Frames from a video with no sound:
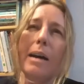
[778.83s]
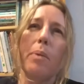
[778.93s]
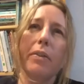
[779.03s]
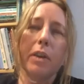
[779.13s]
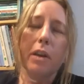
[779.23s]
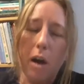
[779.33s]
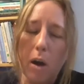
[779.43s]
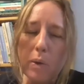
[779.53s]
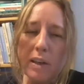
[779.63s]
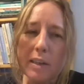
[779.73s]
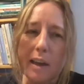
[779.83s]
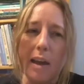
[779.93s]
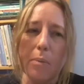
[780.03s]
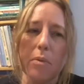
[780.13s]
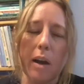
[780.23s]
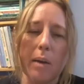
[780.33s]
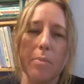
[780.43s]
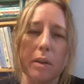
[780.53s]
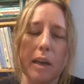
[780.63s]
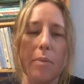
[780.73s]
but the Cohen camp right up
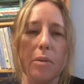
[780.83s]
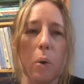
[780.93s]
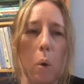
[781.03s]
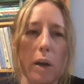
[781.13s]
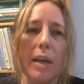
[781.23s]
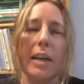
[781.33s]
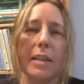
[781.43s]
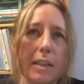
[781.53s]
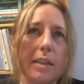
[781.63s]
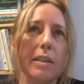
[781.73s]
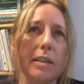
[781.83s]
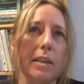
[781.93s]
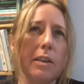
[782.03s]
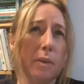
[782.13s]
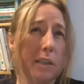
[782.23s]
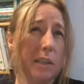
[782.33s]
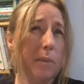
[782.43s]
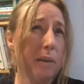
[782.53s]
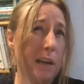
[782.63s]
on Cape York did continue until about